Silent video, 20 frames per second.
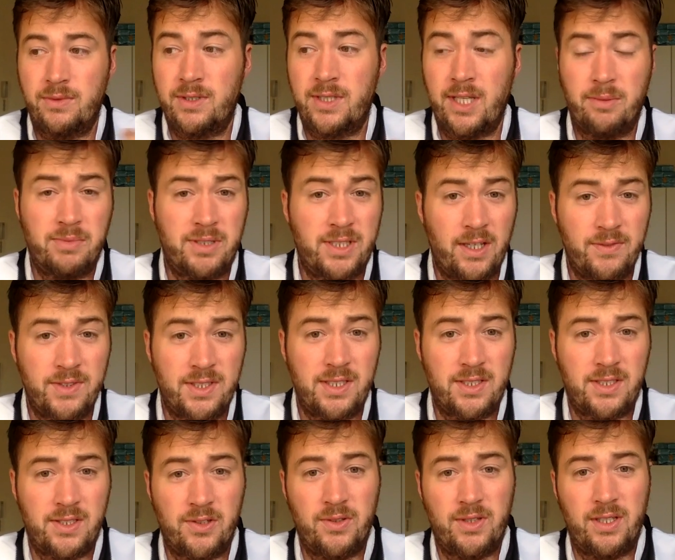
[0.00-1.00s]
Tim's
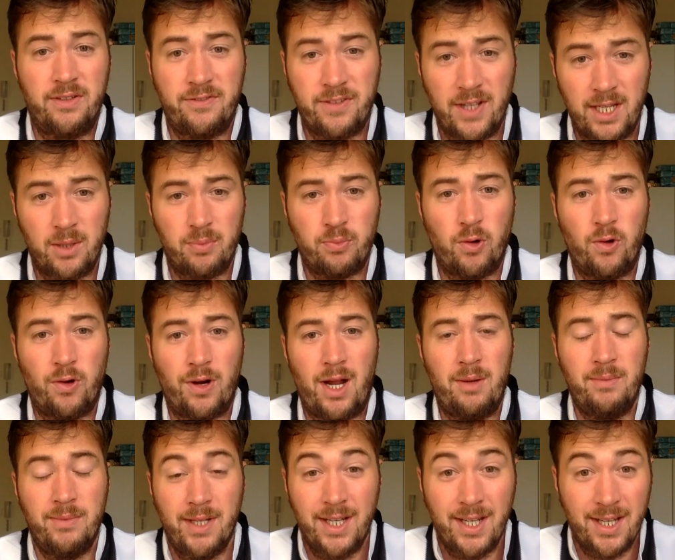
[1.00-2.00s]
services through the affiliate
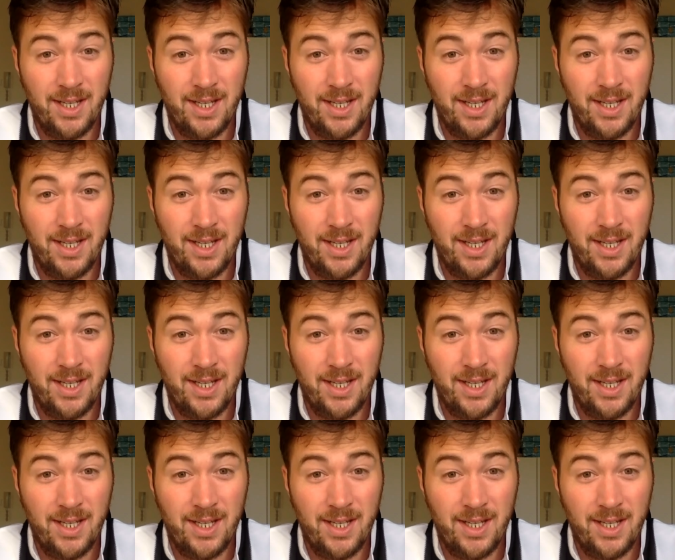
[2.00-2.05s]
program.